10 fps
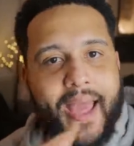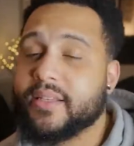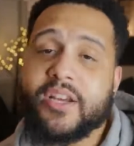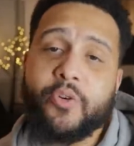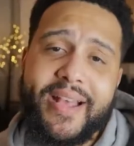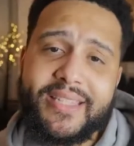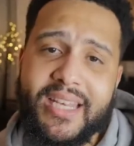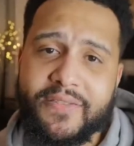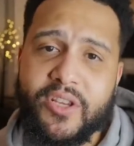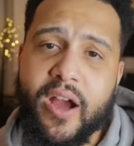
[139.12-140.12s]
So that's
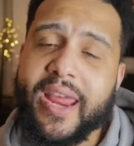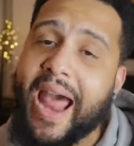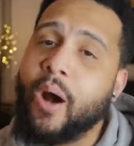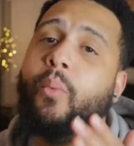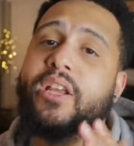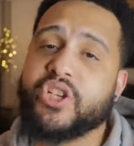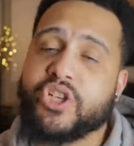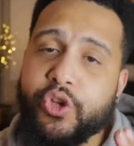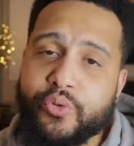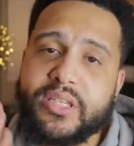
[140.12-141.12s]
enough talking. I want to
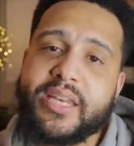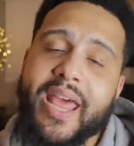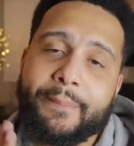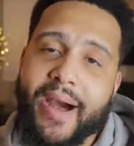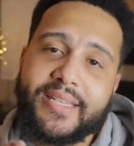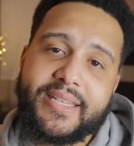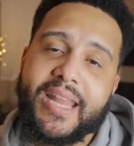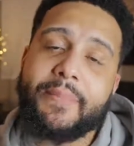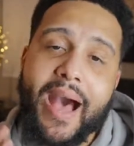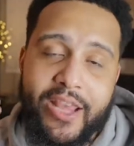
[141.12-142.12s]
show you step by
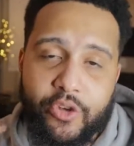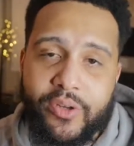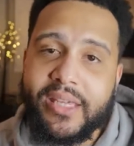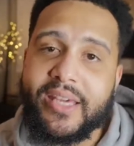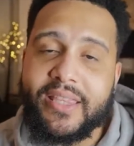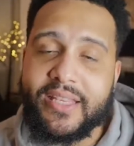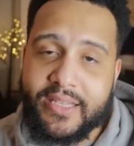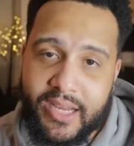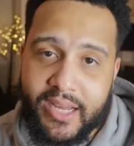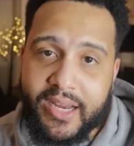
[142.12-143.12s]
step how you can get this
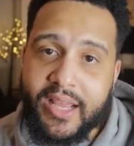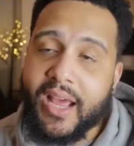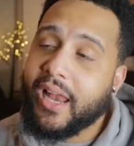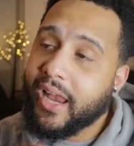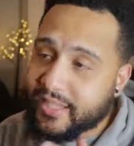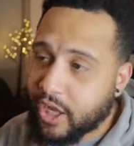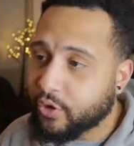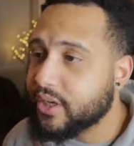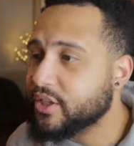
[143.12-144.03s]
done. Let's go to the